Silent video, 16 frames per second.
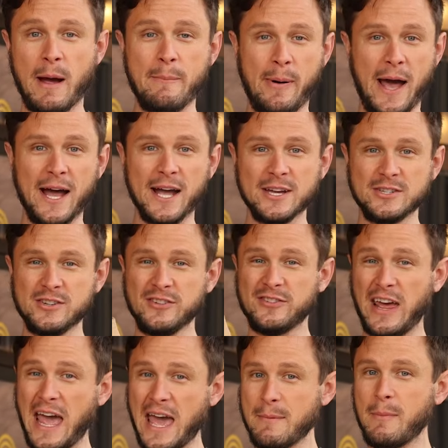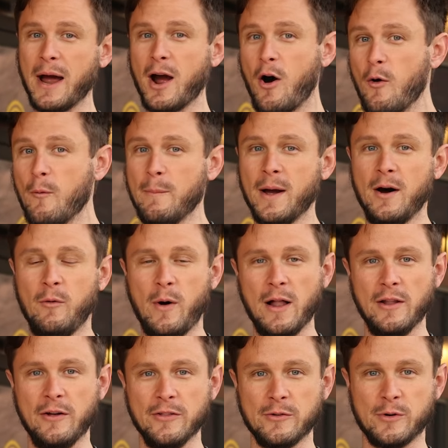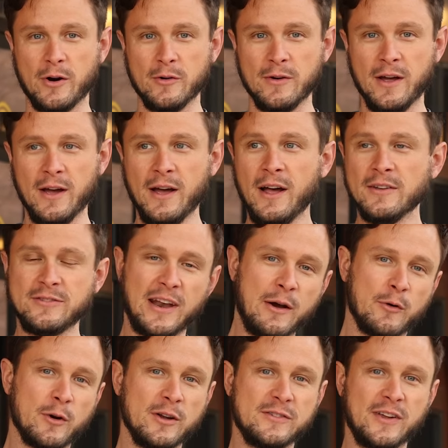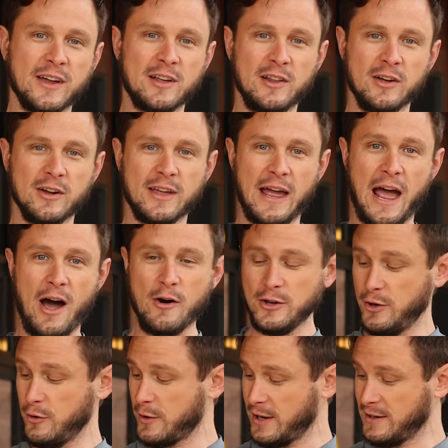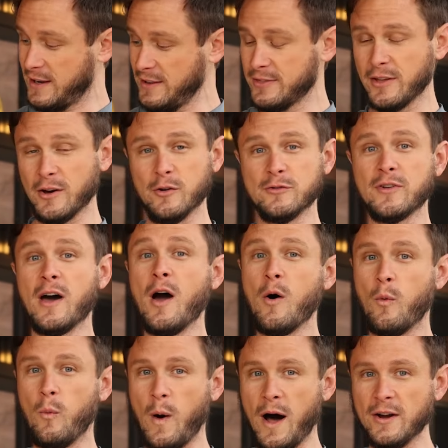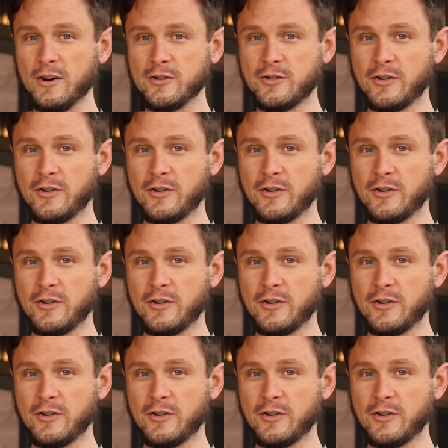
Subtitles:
my packages and my home mail while on the road? Today we're going to take a look at how you can get those while you're